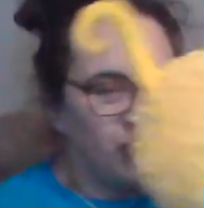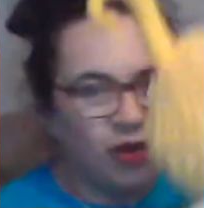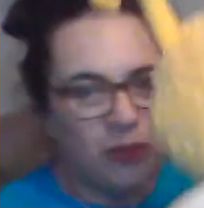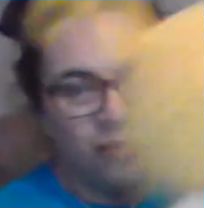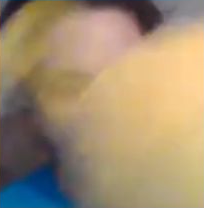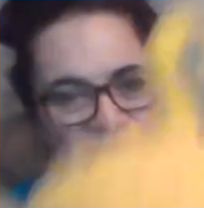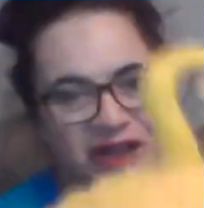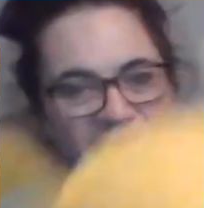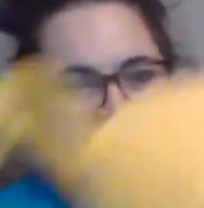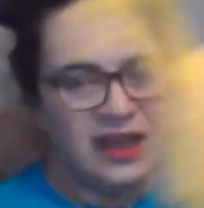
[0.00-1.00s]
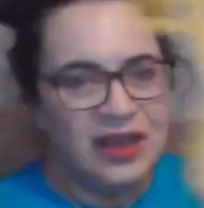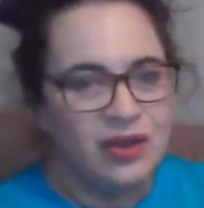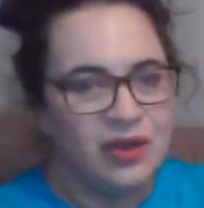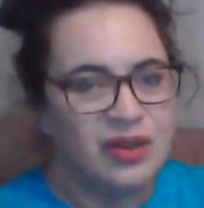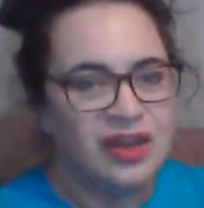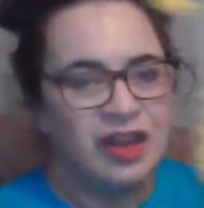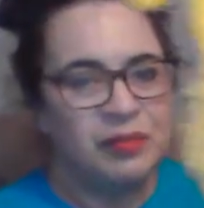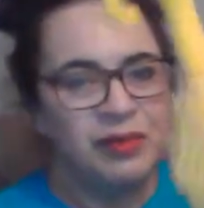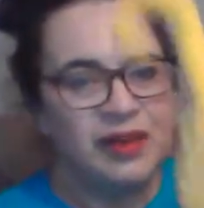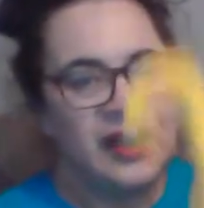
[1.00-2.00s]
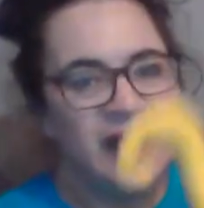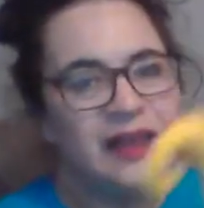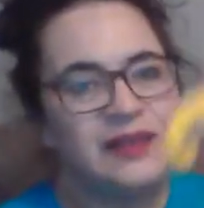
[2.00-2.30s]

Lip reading: wobble, jelly on a plate.